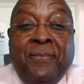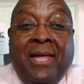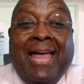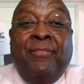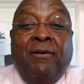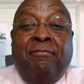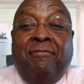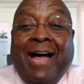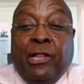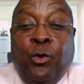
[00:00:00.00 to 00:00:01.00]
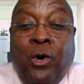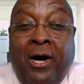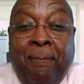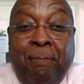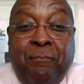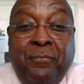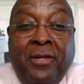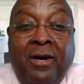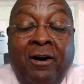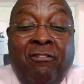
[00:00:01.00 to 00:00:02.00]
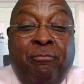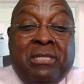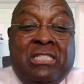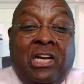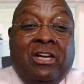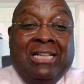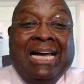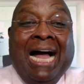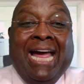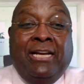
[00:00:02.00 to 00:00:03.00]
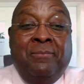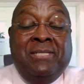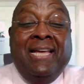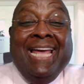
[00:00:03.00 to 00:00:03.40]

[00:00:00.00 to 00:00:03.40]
and the follow-up of particular items.